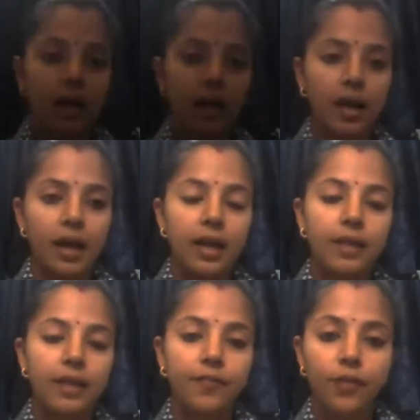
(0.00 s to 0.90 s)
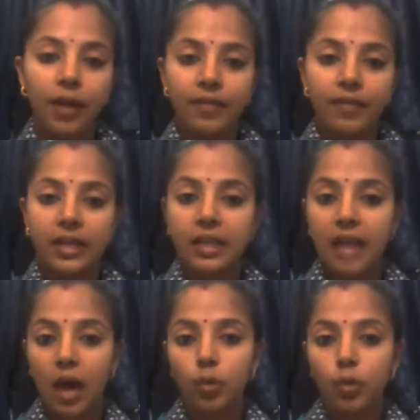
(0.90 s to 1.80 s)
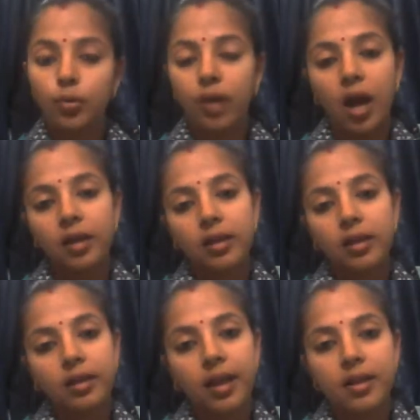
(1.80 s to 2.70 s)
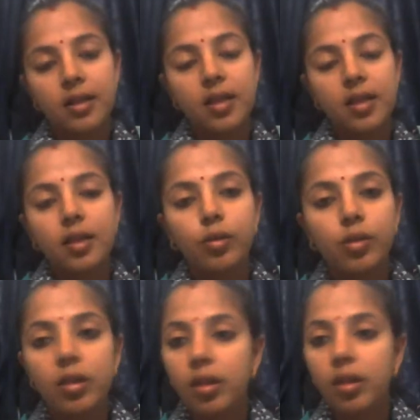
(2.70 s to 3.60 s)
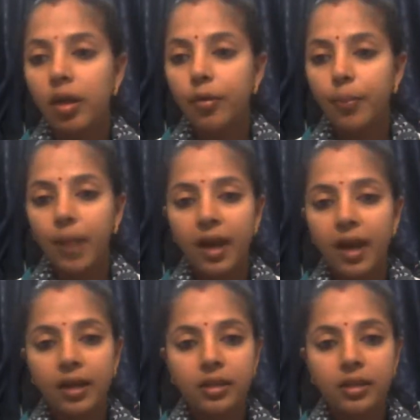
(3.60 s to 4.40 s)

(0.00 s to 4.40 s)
And if you have any doubt regarding tense, you just reply it.